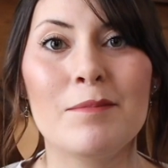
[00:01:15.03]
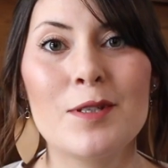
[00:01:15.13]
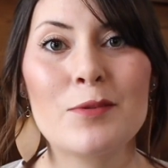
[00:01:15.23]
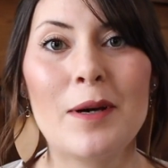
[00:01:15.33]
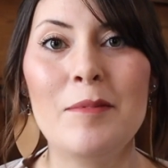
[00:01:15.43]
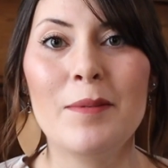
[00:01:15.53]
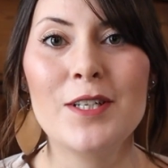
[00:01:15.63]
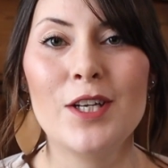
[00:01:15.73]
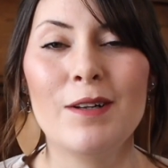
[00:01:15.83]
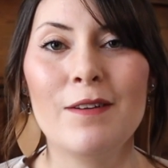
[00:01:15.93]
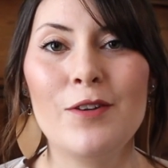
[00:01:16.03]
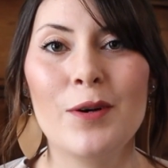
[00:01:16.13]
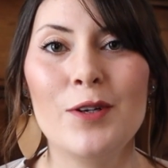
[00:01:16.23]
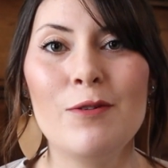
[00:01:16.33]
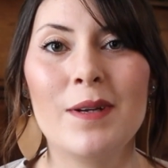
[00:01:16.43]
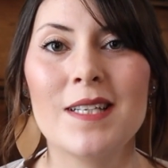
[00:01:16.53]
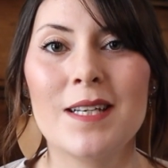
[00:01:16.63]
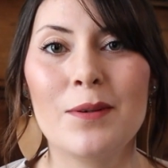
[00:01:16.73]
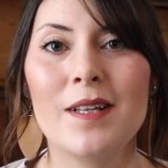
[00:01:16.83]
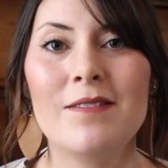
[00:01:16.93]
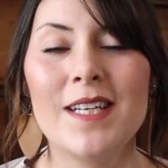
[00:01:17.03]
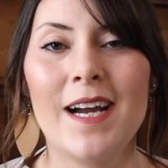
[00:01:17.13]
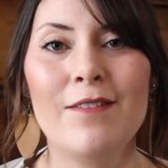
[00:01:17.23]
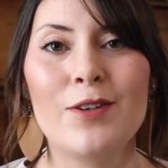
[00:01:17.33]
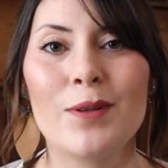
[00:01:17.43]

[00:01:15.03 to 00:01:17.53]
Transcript: subscribe to my channel if you are new, because I would love to have you.